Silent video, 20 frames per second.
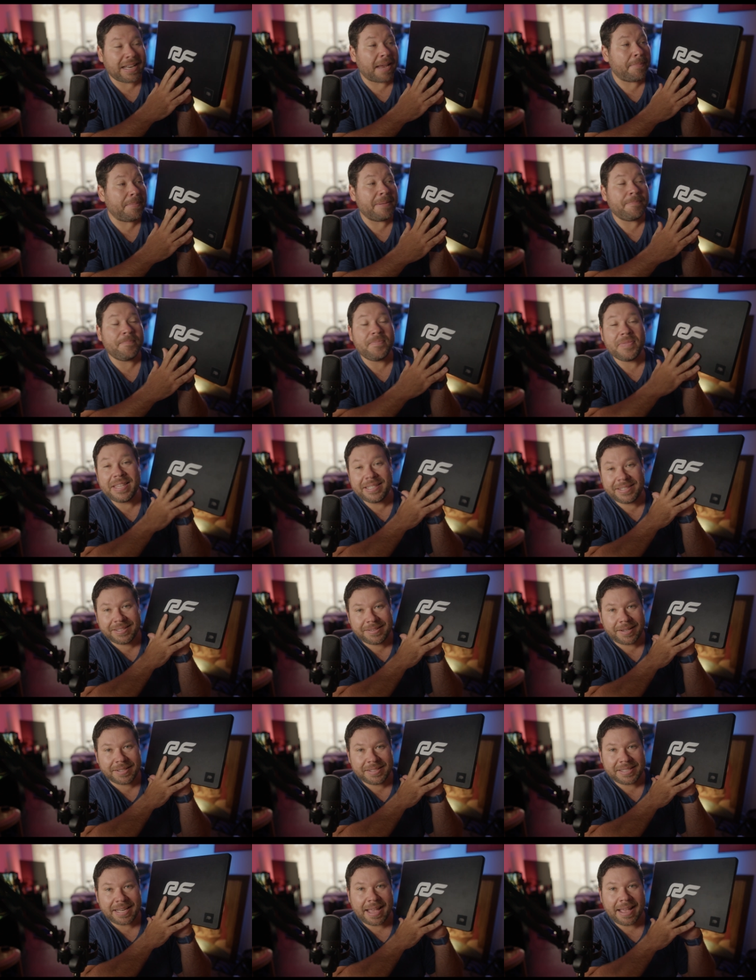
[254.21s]
I mean, this
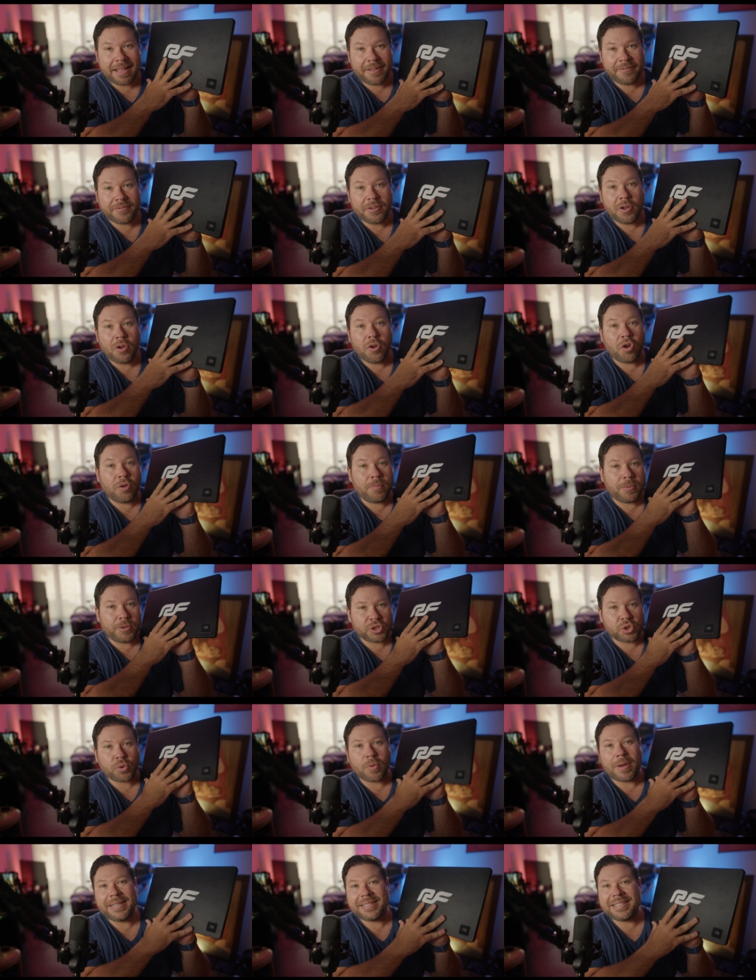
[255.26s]
does have almost
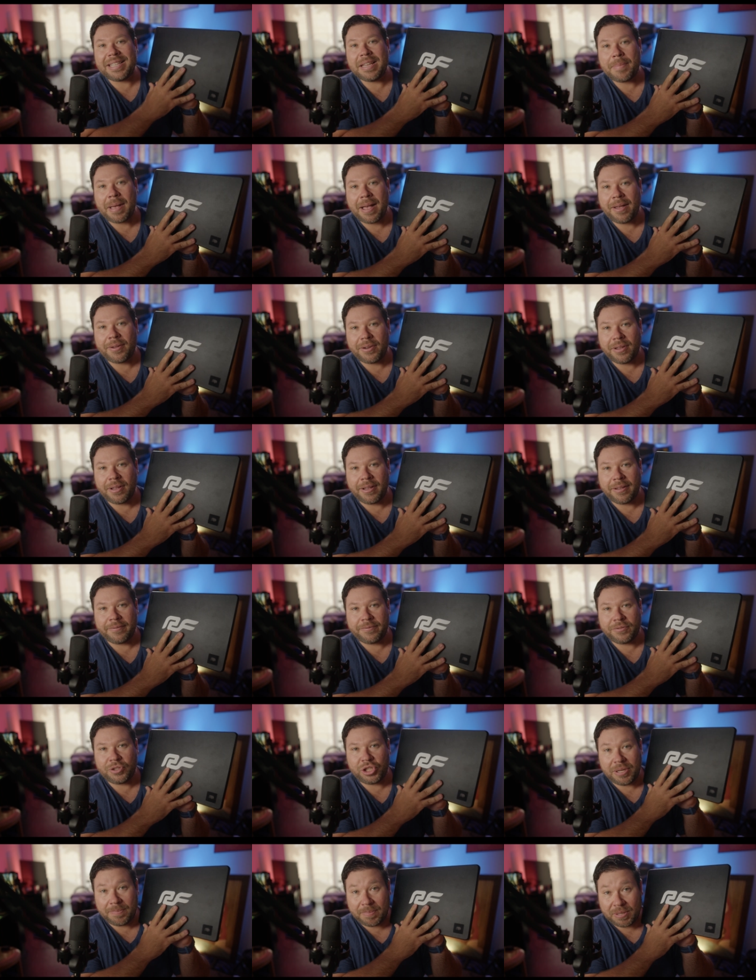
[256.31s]
twice the amount of
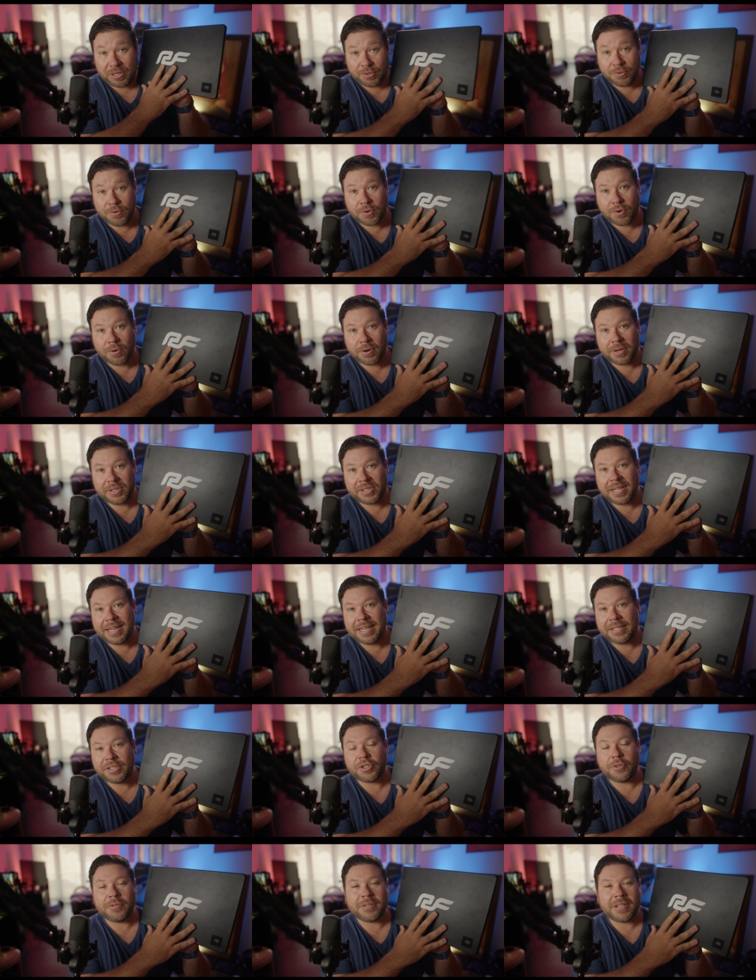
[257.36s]
GPU cores in
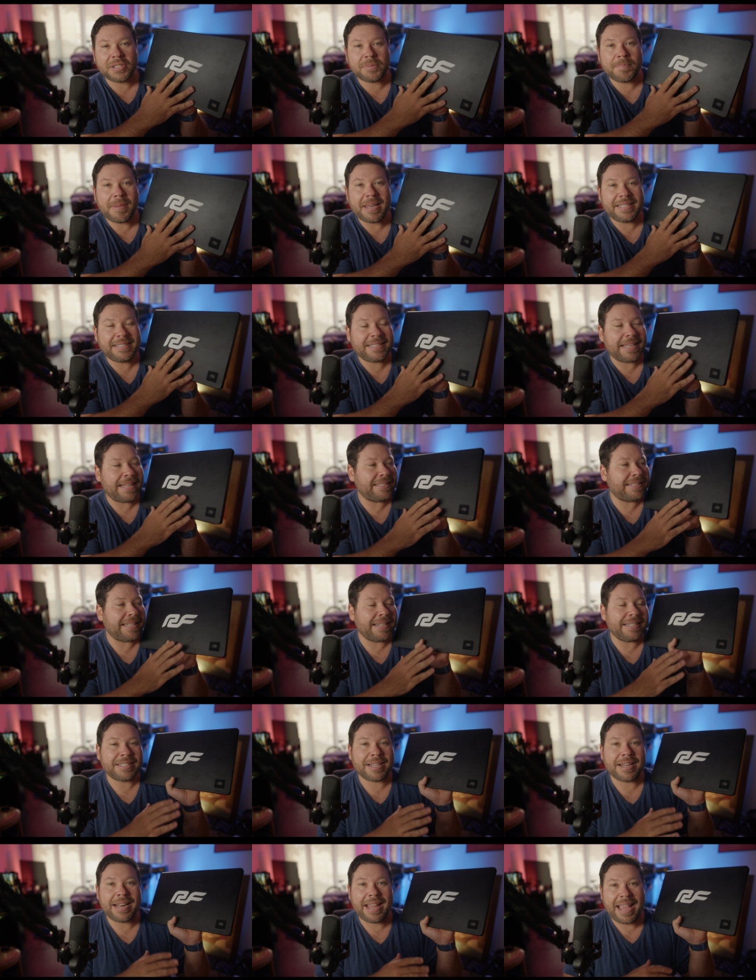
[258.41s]
it, so it does make sense that
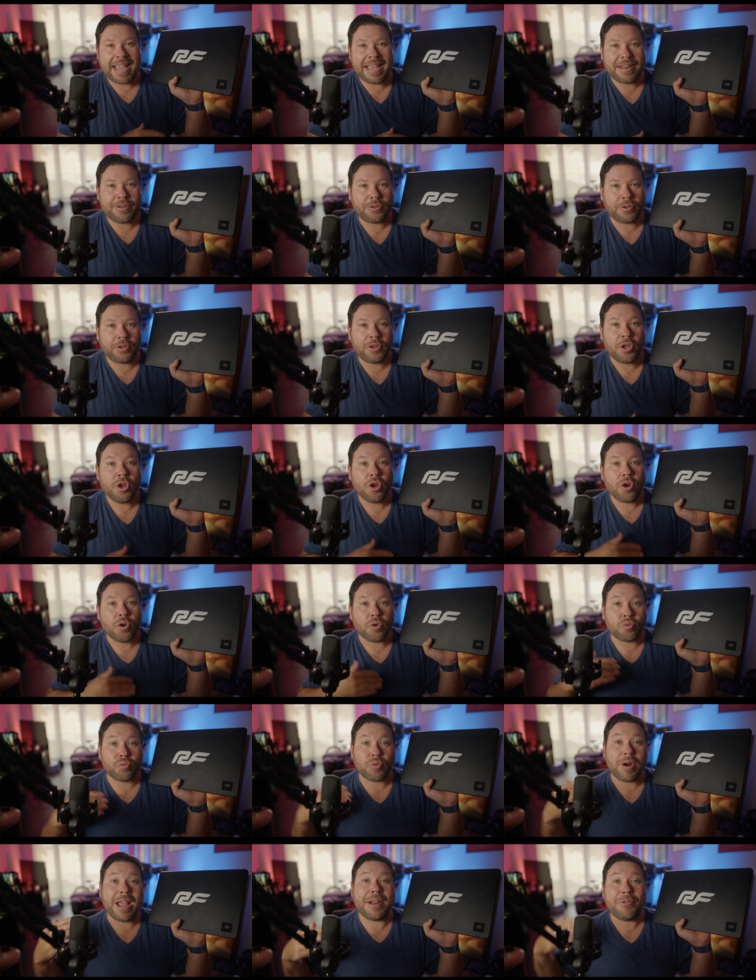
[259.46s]
it's going to handle
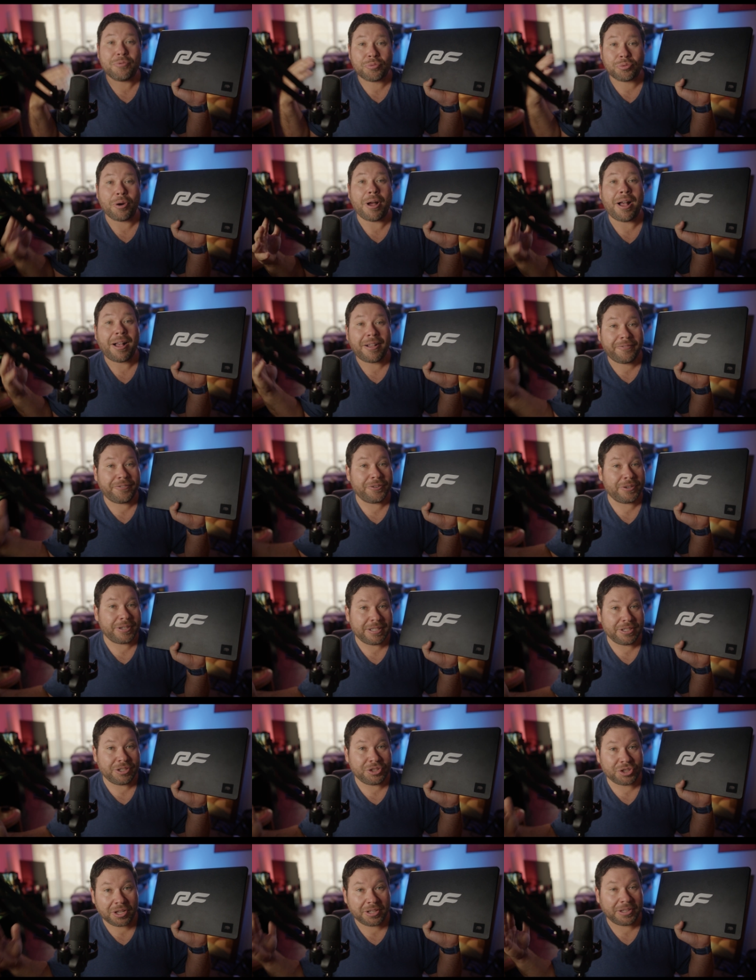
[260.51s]
RED raw
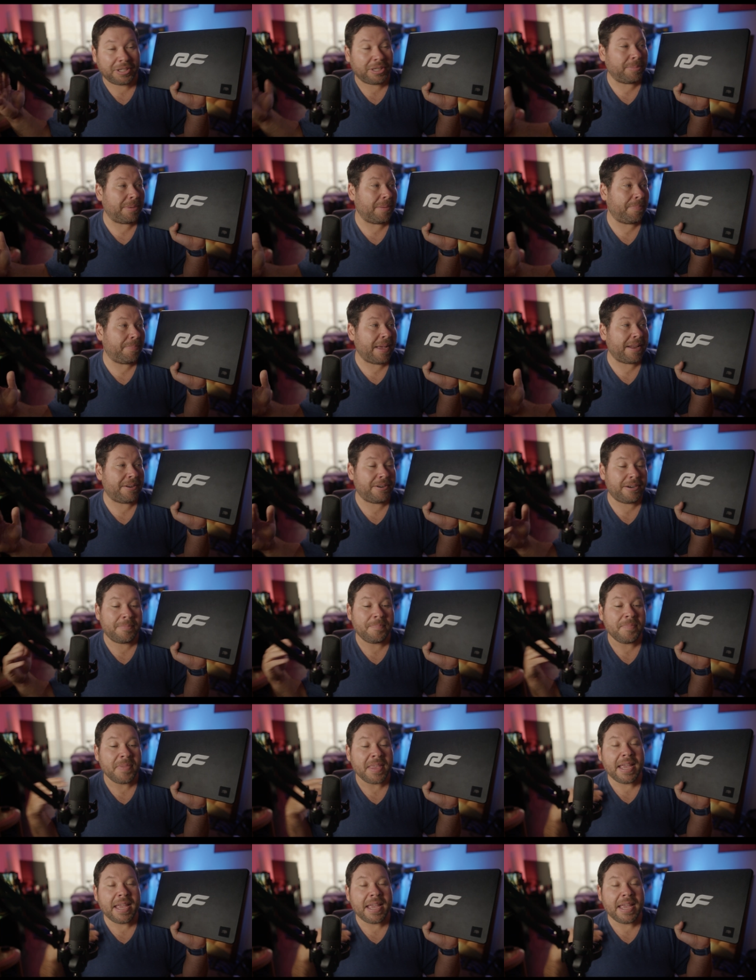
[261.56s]
footage a little bit better.